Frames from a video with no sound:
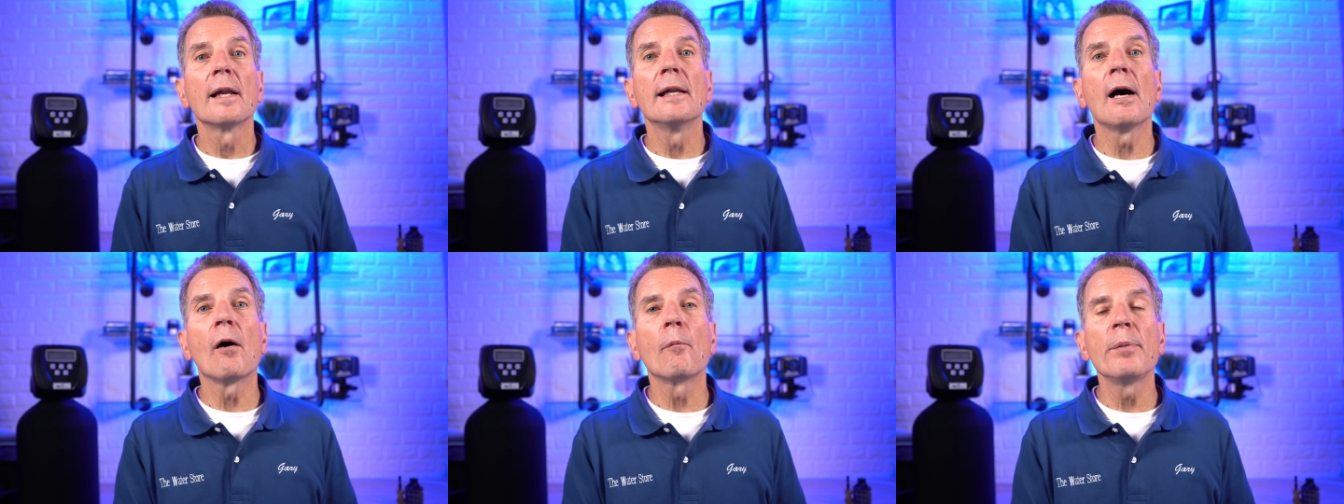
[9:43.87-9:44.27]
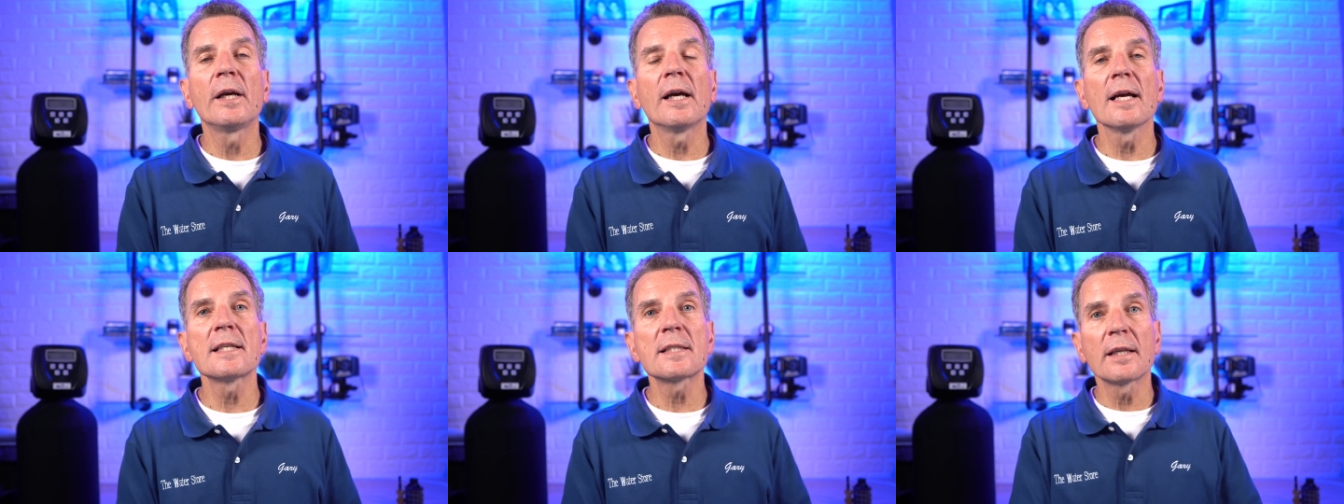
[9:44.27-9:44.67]
Now,
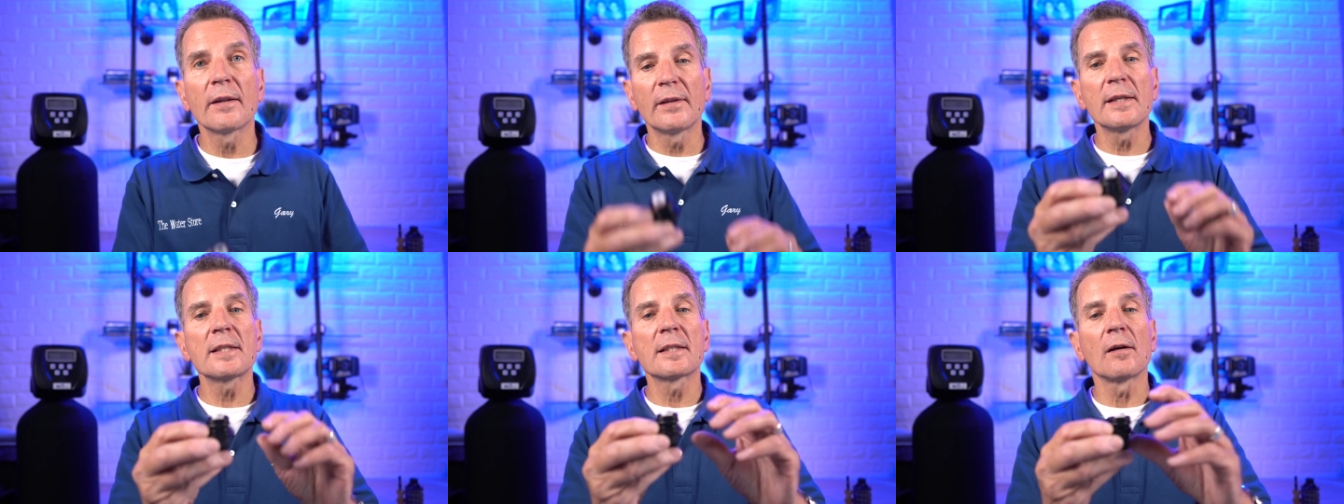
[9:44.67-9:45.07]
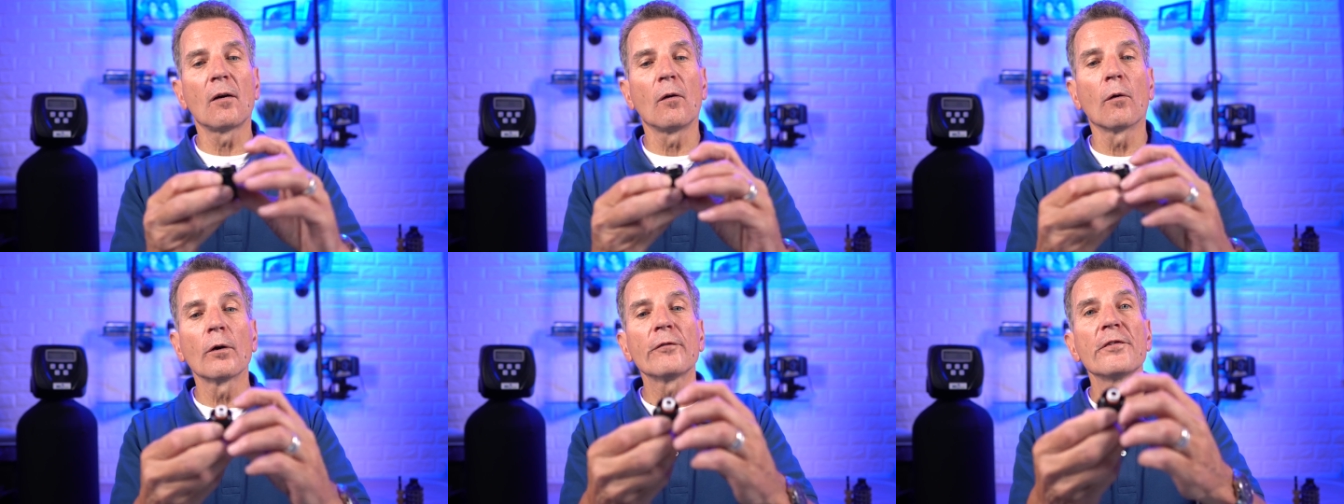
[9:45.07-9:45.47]
because this
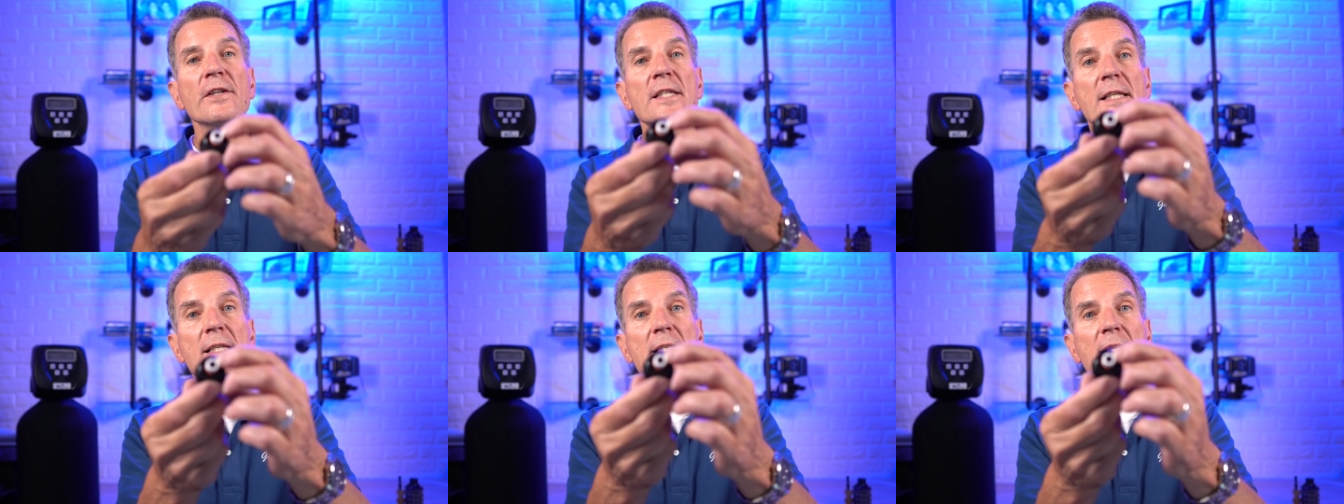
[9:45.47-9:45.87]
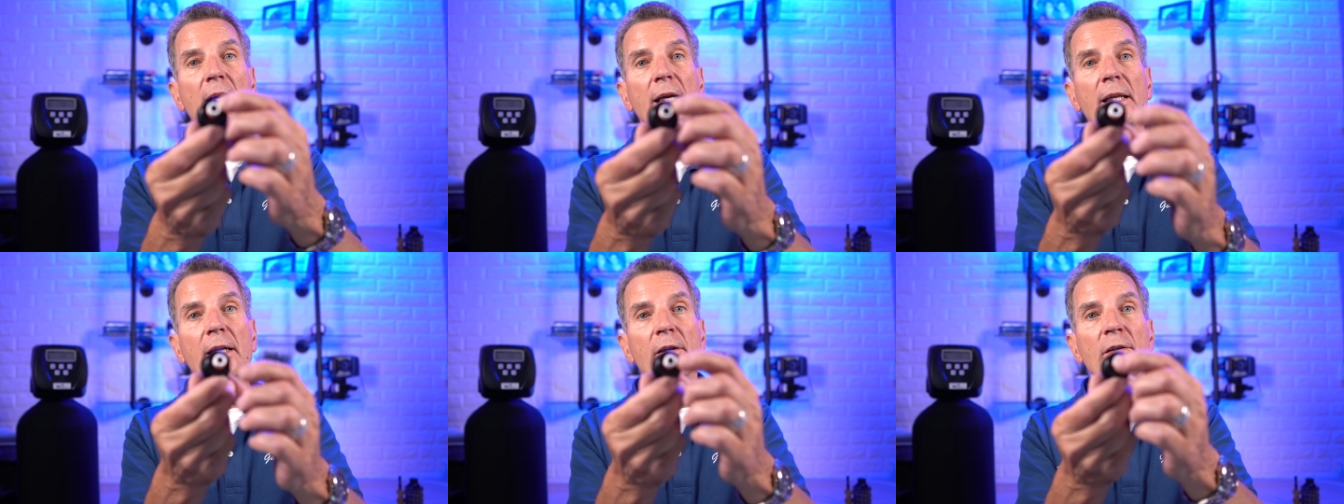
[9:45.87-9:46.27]
orifice
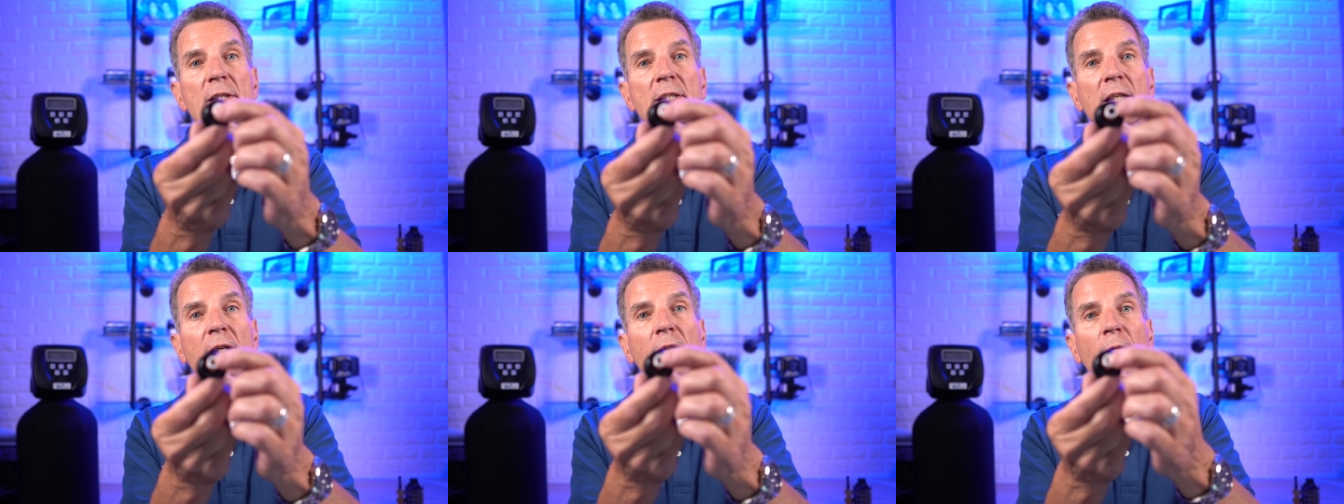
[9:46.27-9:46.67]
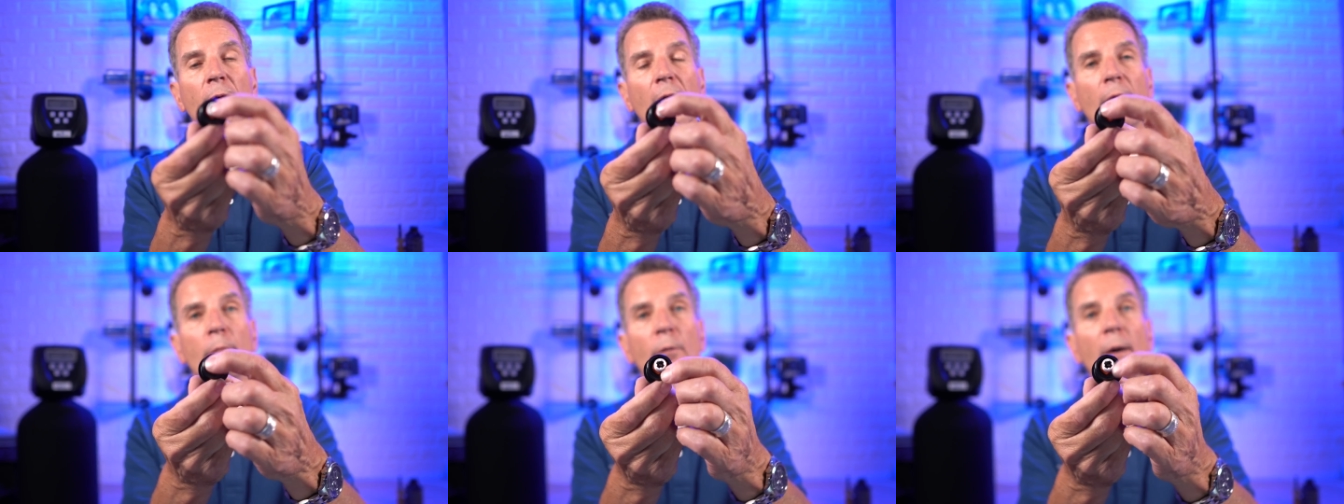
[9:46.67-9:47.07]
inside here is in a,
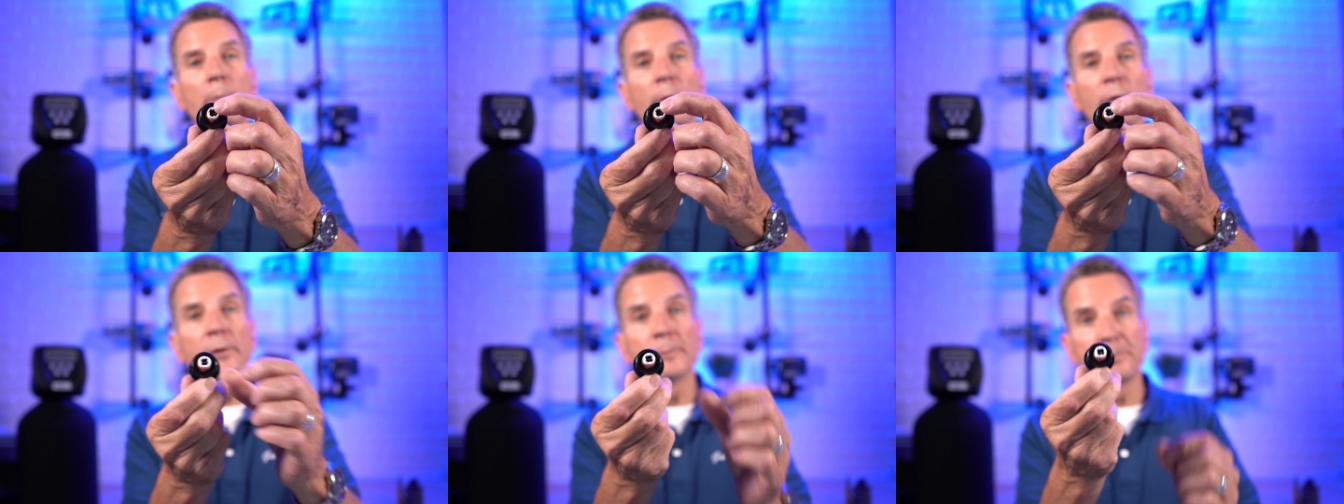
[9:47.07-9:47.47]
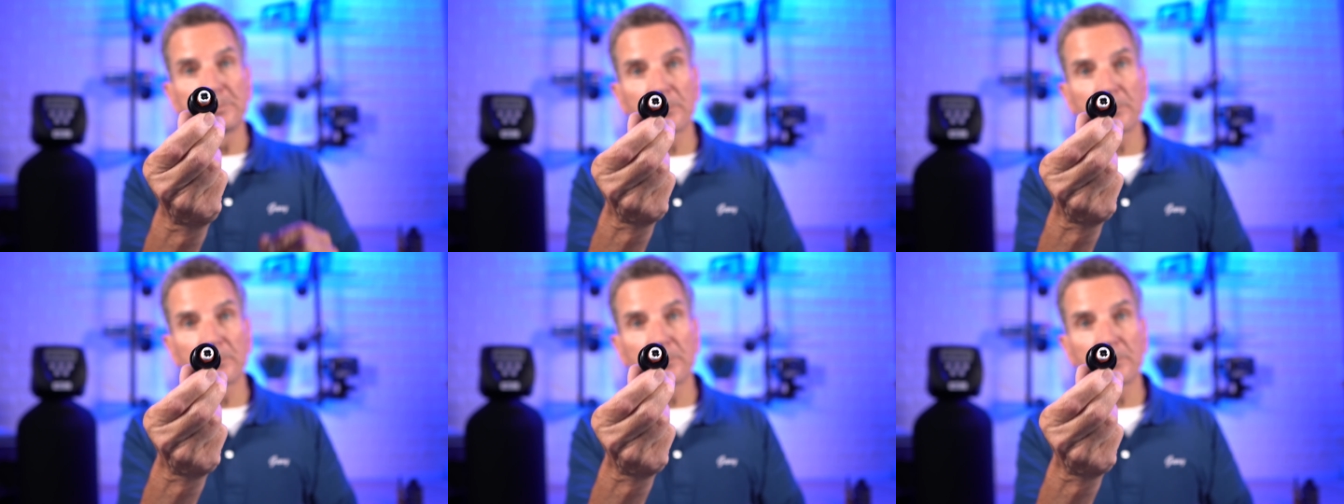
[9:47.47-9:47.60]
a rubber,